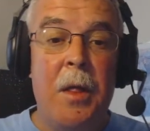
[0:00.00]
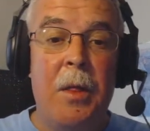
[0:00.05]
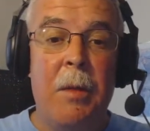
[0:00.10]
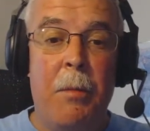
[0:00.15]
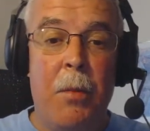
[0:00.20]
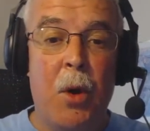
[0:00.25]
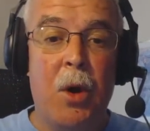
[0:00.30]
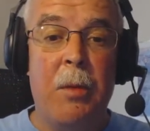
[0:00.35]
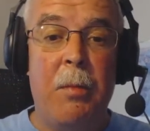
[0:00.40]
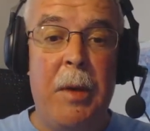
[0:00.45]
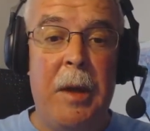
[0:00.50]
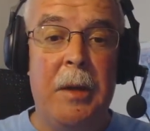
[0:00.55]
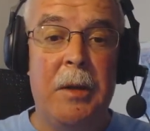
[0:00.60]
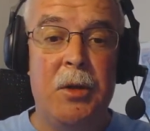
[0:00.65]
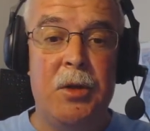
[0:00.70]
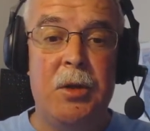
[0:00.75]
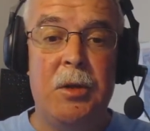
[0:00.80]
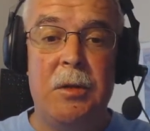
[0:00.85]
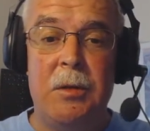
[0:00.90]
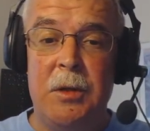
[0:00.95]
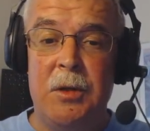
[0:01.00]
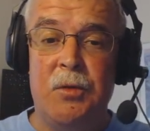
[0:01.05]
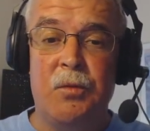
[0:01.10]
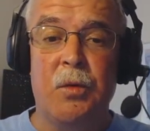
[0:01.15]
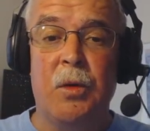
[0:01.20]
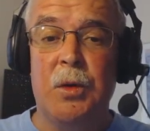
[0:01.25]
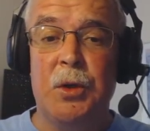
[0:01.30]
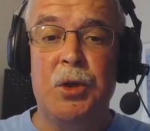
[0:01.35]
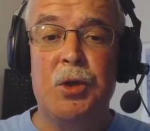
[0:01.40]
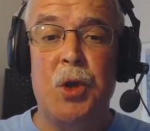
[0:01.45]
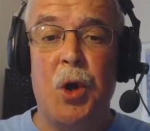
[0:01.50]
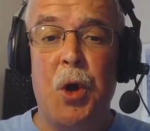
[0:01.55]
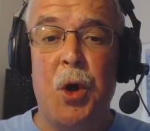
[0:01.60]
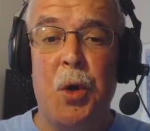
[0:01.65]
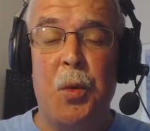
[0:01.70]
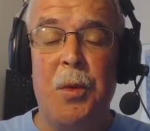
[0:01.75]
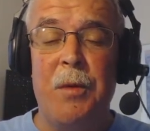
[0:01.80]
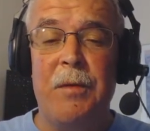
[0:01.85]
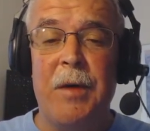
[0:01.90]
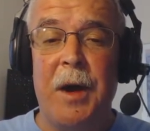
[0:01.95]
The book binge is really
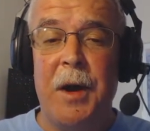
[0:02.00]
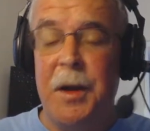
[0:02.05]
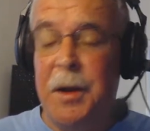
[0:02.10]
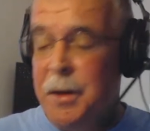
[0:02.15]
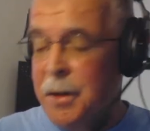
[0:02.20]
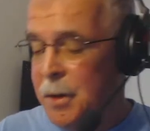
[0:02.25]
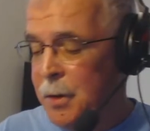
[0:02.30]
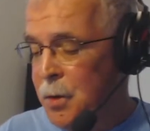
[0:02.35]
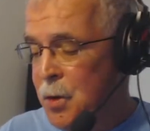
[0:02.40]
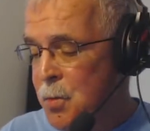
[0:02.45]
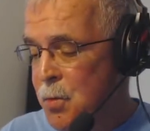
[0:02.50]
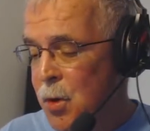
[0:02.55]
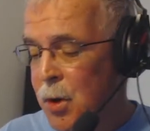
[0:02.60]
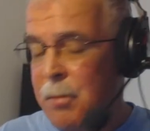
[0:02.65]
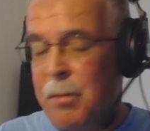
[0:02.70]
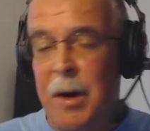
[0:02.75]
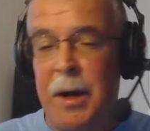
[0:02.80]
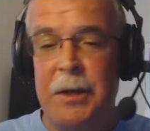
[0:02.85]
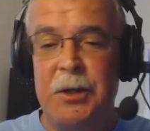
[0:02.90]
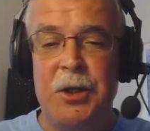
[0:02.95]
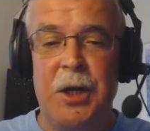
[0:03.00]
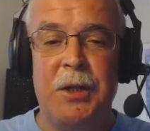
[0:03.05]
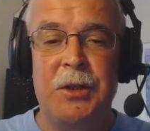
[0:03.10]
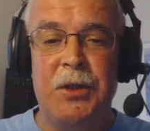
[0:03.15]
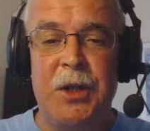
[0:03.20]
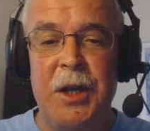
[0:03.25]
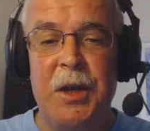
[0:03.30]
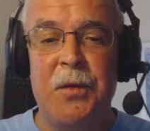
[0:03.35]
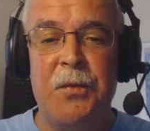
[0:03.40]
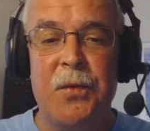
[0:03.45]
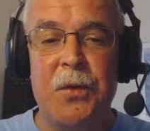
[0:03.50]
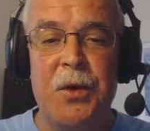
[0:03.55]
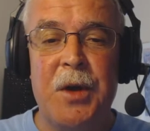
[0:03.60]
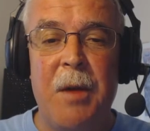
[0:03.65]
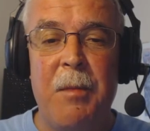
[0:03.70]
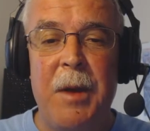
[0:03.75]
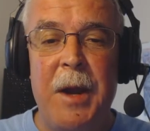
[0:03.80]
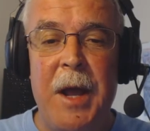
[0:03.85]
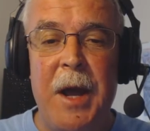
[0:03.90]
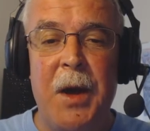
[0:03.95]
starting. We've got a new book by John Sandiford
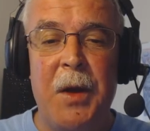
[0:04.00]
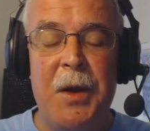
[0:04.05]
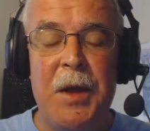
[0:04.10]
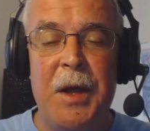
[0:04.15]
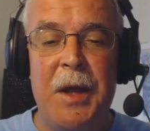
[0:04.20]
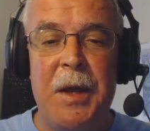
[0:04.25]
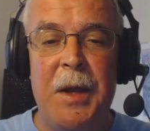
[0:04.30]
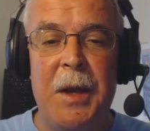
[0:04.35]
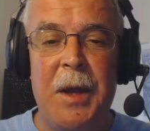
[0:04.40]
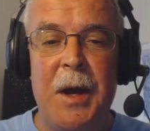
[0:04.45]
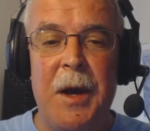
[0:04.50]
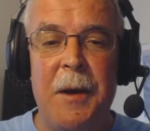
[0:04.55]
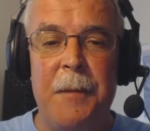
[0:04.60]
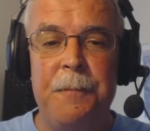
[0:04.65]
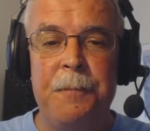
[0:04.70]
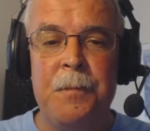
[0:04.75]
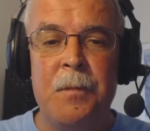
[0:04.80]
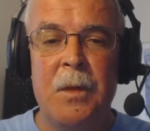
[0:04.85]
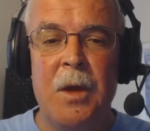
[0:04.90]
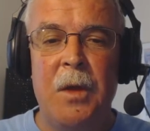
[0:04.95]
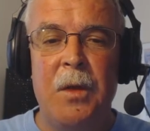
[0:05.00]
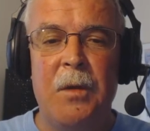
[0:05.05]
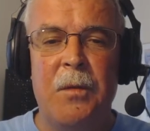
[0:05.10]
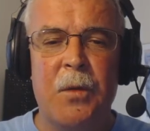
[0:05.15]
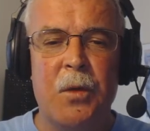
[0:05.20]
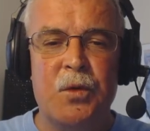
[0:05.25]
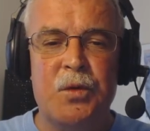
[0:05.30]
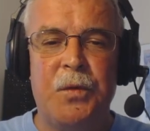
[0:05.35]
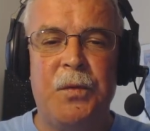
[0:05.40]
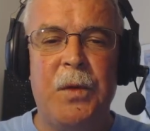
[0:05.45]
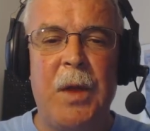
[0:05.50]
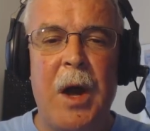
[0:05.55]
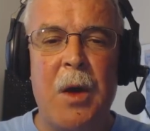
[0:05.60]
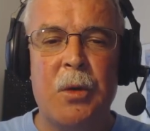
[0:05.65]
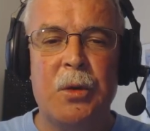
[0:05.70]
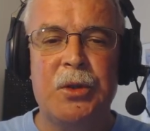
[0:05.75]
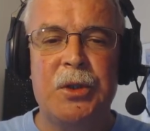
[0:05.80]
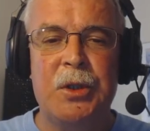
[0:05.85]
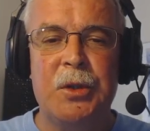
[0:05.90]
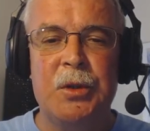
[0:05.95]
coming out in the Virgil
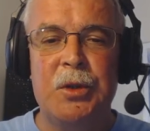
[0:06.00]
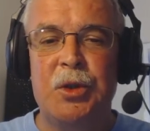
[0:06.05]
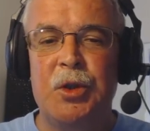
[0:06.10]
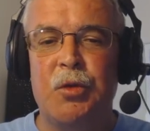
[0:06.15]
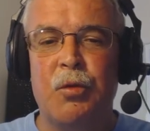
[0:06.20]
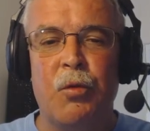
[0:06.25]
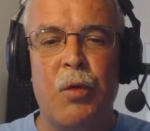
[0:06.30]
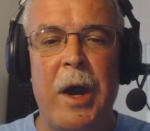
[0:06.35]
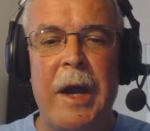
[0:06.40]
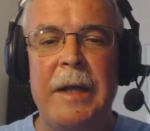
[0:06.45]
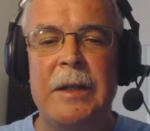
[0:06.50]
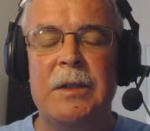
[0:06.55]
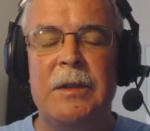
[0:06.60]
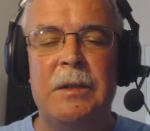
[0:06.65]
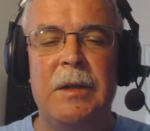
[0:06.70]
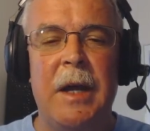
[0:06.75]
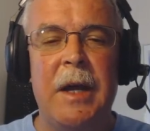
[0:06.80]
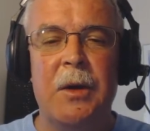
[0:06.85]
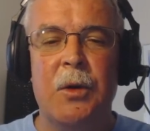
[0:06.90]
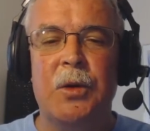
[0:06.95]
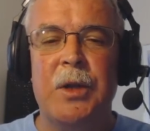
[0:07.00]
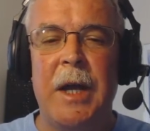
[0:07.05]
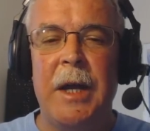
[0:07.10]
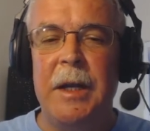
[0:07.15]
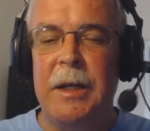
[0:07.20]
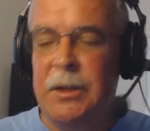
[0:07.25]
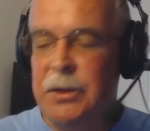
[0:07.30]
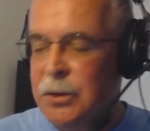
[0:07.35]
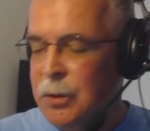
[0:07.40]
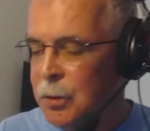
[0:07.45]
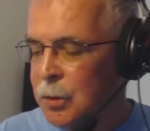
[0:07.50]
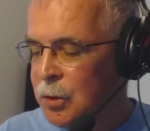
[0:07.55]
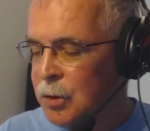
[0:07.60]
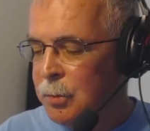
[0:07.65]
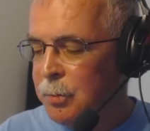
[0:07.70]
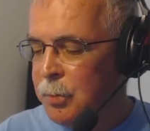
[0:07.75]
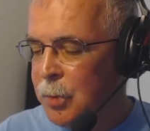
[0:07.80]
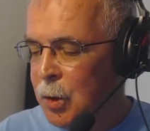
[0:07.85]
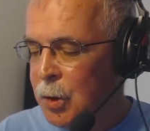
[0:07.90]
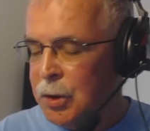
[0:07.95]
Flowers series. Great, entertaining series
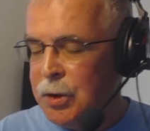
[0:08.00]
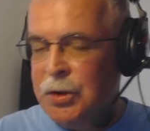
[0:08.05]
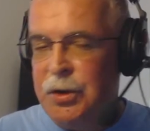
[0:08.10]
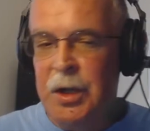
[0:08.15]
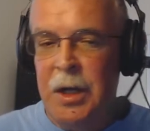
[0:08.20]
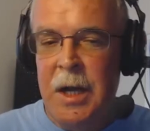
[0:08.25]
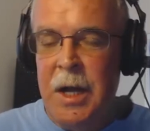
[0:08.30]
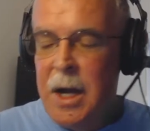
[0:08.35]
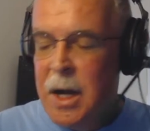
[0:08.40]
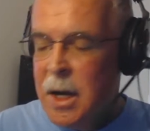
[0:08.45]
of books.